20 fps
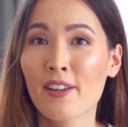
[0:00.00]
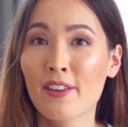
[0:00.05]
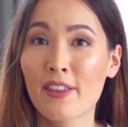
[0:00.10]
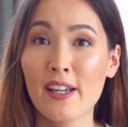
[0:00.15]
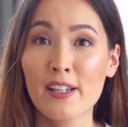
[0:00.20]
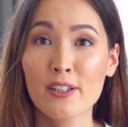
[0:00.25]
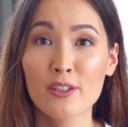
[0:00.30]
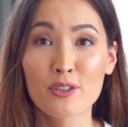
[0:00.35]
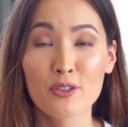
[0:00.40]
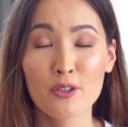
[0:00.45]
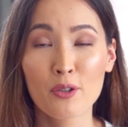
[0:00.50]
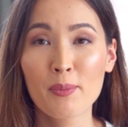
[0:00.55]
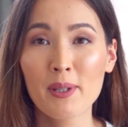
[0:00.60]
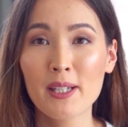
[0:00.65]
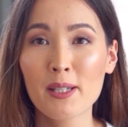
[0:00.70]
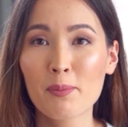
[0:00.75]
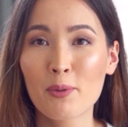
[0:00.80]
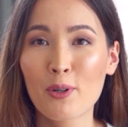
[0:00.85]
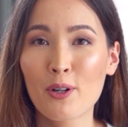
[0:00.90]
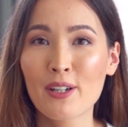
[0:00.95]
There are so
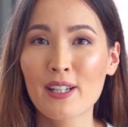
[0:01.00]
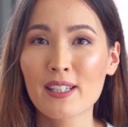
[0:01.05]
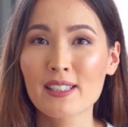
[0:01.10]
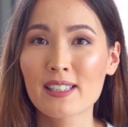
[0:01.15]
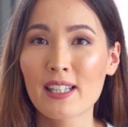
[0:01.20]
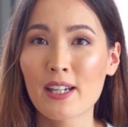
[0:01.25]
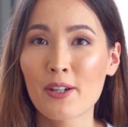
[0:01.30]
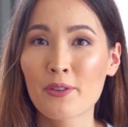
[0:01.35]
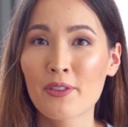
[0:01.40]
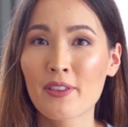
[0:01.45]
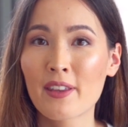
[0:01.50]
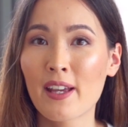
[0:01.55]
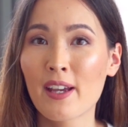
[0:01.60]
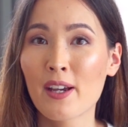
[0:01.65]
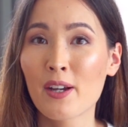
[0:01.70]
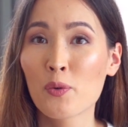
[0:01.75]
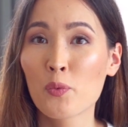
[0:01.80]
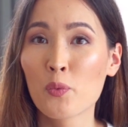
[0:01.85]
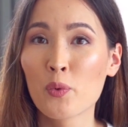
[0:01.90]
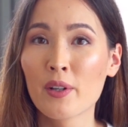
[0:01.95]
many products out
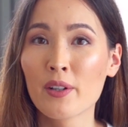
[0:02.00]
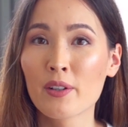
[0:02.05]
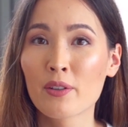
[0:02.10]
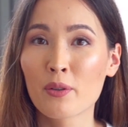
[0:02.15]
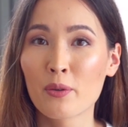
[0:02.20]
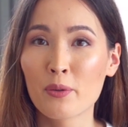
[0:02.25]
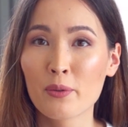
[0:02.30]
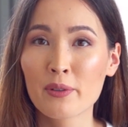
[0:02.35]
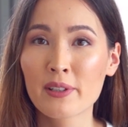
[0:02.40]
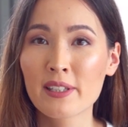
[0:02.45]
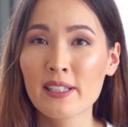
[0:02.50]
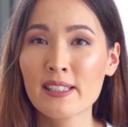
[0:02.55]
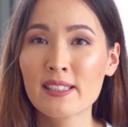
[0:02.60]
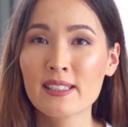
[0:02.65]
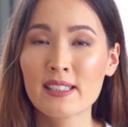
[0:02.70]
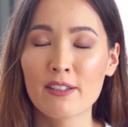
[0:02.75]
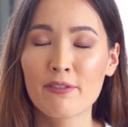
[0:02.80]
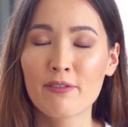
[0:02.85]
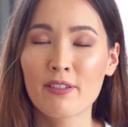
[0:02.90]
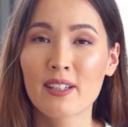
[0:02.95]
there with all
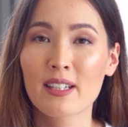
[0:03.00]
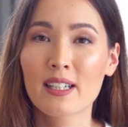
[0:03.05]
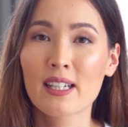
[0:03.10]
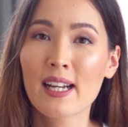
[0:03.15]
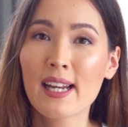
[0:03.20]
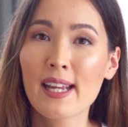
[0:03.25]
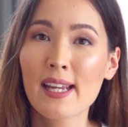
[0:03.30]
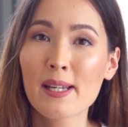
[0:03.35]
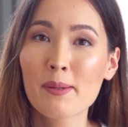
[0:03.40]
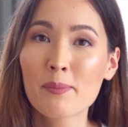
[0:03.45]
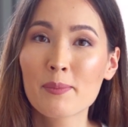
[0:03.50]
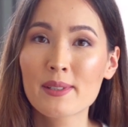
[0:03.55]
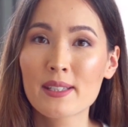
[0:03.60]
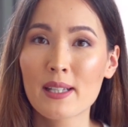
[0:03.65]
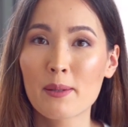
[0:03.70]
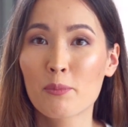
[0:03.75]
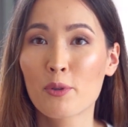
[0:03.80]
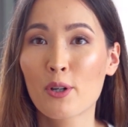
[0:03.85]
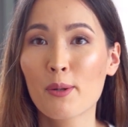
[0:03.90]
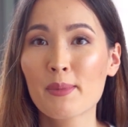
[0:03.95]
these different claims
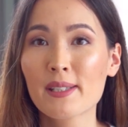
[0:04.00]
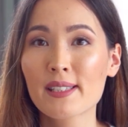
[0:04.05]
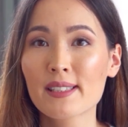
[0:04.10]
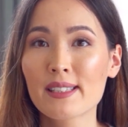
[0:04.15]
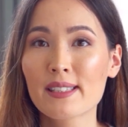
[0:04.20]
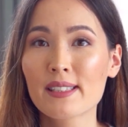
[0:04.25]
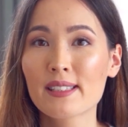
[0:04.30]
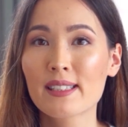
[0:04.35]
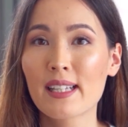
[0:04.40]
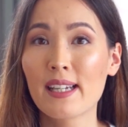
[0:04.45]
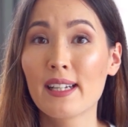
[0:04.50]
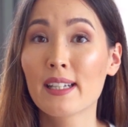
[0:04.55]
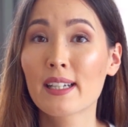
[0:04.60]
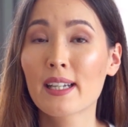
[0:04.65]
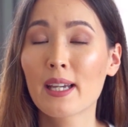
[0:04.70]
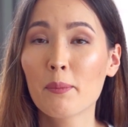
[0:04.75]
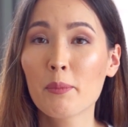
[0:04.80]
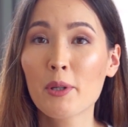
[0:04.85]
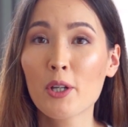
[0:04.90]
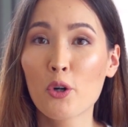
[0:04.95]
and promises, and
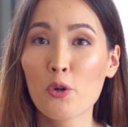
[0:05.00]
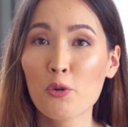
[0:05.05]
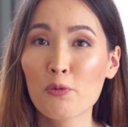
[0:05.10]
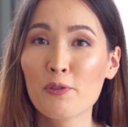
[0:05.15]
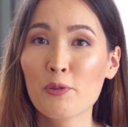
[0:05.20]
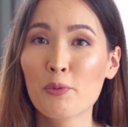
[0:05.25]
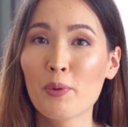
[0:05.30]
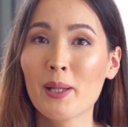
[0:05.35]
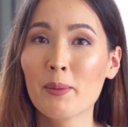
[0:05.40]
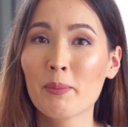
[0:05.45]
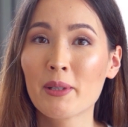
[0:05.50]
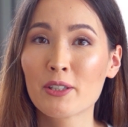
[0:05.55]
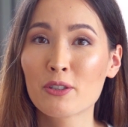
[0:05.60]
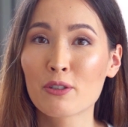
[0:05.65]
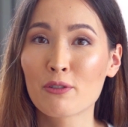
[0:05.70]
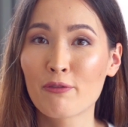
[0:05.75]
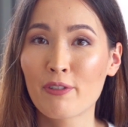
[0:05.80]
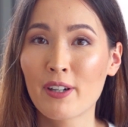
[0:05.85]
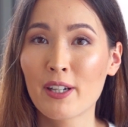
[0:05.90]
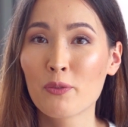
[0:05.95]
it can be overwhelming
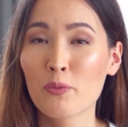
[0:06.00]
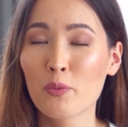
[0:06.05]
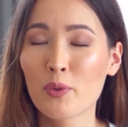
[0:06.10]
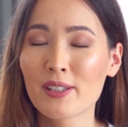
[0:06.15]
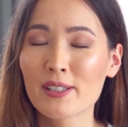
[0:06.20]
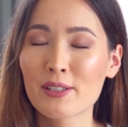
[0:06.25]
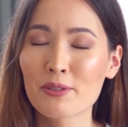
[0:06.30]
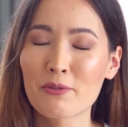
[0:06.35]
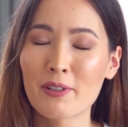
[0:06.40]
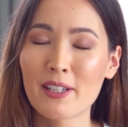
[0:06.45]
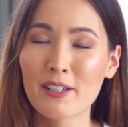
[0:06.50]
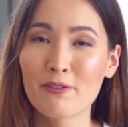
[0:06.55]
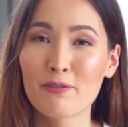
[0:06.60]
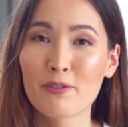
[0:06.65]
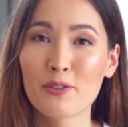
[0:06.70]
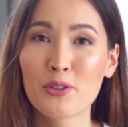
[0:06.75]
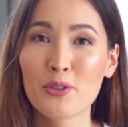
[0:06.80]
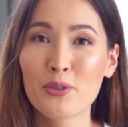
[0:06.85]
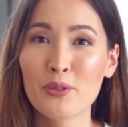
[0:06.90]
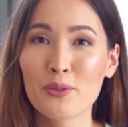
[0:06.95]
to find what is right
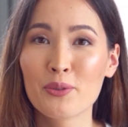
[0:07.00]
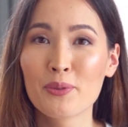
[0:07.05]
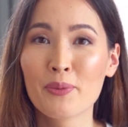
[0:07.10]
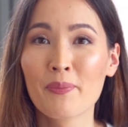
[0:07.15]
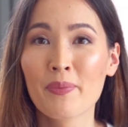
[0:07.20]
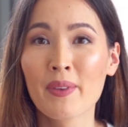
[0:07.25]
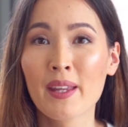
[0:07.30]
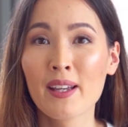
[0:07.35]
for you.